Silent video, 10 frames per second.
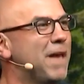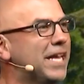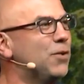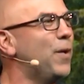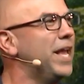
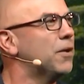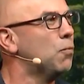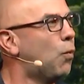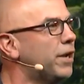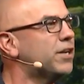make you wait
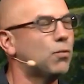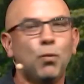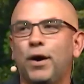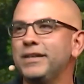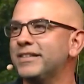and wonder
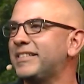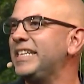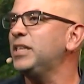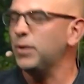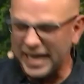what does he do?